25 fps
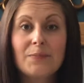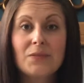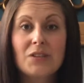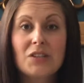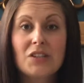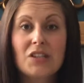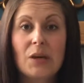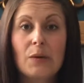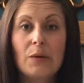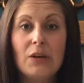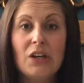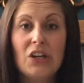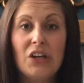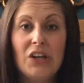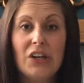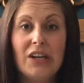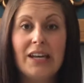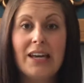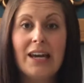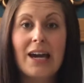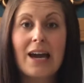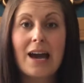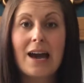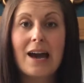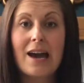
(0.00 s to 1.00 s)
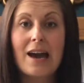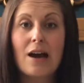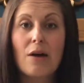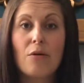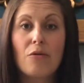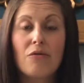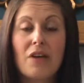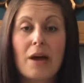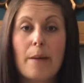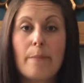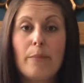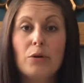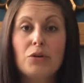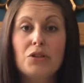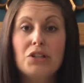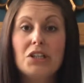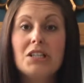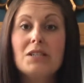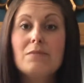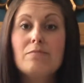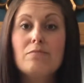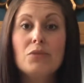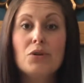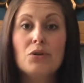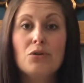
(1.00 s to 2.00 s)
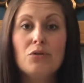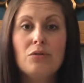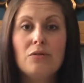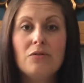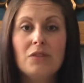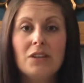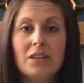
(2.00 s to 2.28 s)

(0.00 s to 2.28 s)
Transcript: so learning how their bodies move